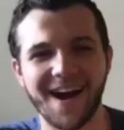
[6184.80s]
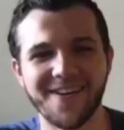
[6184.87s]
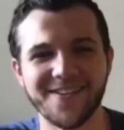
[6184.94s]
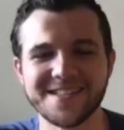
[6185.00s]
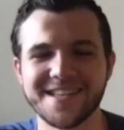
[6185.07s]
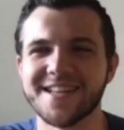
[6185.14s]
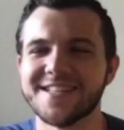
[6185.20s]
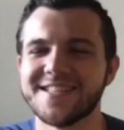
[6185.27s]
I
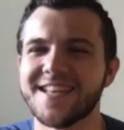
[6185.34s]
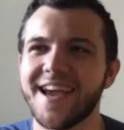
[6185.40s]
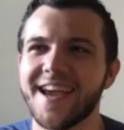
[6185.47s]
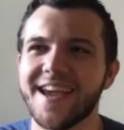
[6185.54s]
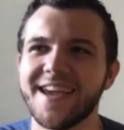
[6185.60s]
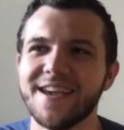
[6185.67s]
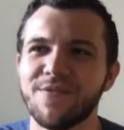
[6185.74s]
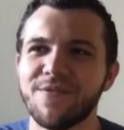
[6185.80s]
was going to
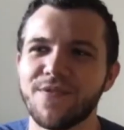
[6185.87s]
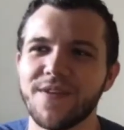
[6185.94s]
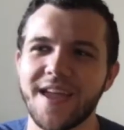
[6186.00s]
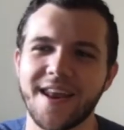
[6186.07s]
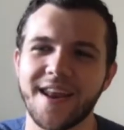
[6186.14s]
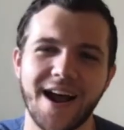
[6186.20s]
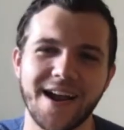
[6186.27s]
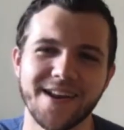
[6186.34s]
say, if,
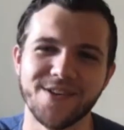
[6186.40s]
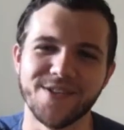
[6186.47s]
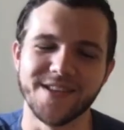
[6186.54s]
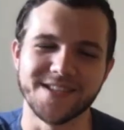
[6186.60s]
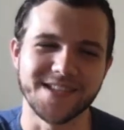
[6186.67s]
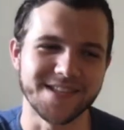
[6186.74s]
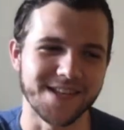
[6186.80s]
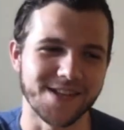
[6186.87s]
and I know
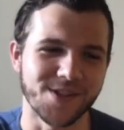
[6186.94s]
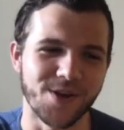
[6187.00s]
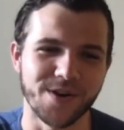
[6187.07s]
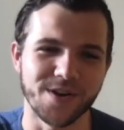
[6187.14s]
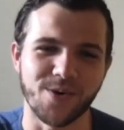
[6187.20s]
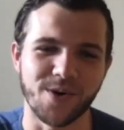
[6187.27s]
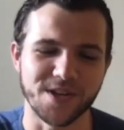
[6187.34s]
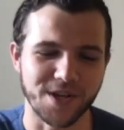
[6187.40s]
this is a
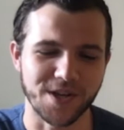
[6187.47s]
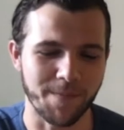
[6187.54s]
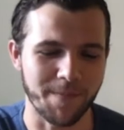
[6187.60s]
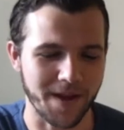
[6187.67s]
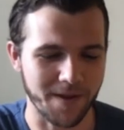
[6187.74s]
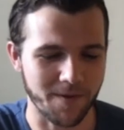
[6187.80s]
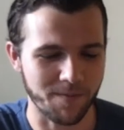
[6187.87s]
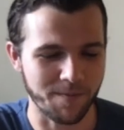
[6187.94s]
loaded question, my,